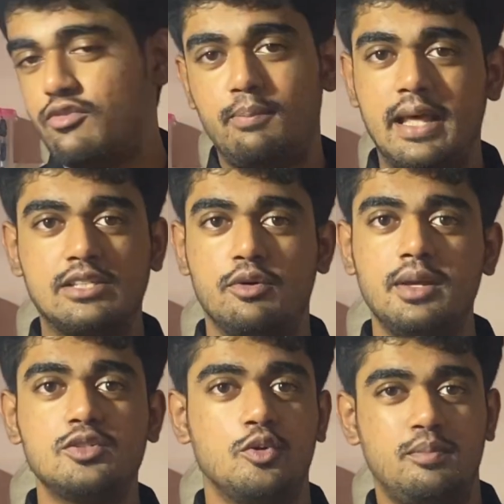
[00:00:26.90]
place for
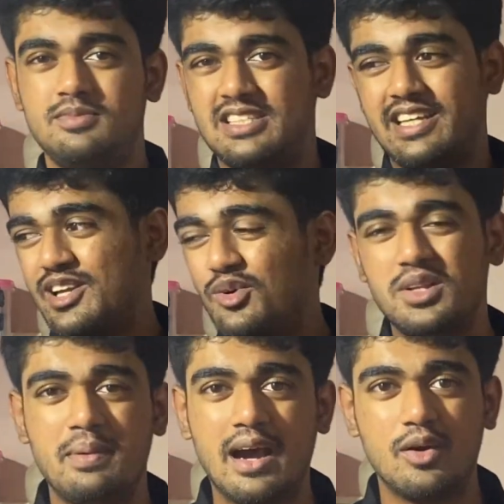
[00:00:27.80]
me. So just ignore
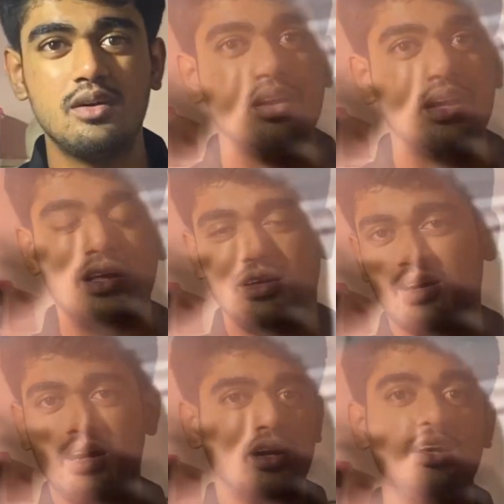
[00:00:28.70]
the background. The content